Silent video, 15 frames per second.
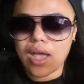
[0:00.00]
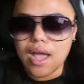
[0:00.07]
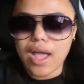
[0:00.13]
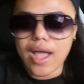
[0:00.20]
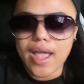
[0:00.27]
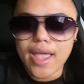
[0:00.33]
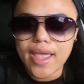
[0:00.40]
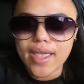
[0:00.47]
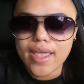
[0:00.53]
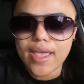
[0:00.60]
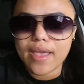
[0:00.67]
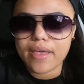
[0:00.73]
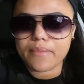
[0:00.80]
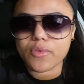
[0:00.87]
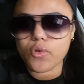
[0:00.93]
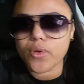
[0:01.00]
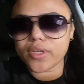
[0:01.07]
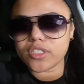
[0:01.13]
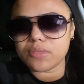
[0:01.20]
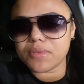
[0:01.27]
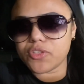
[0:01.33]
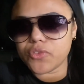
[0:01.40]
I am going
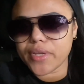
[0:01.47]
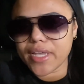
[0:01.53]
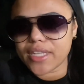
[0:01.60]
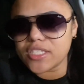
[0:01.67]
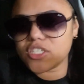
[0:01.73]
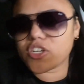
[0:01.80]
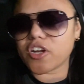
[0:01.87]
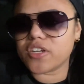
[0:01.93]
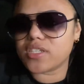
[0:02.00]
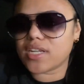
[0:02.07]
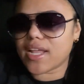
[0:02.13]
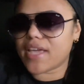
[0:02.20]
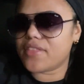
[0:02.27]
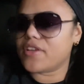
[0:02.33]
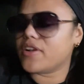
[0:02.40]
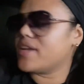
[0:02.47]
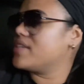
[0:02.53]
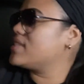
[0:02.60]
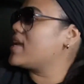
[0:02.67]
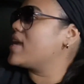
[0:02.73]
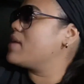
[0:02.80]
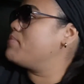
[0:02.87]
to be doing Instacart today. There
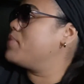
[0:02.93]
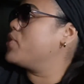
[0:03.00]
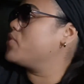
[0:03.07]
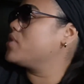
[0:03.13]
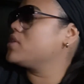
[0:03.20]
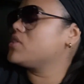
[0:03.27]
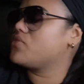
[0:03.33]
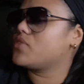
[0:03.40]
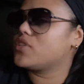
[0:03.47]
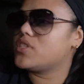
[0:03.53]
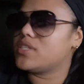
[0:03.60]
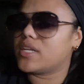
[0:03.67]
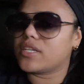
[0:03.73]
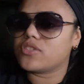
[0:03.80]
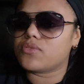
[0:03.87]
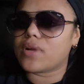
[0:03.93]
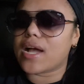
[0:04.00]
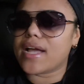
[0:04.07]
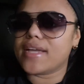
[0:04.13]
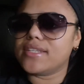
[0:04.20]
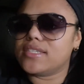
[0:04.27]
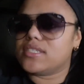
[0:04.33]
is a bonus for 6
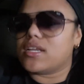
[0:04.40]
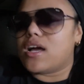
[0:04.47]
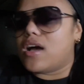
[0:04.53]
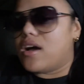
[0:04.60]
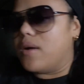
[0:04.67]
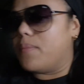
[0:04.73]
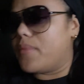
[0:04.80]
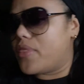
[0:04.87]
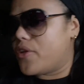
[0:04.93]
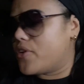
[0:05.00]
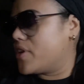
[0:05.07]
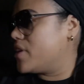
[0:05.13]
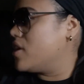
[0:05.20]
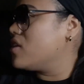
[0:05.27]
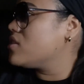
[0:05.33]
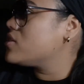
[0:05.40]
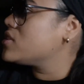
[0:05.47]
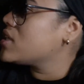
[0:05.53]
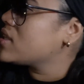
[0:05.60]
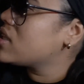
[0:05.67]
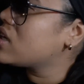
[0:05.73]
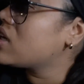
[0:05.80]
rides, $30 I
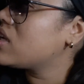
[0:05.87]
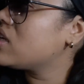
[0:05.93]
think it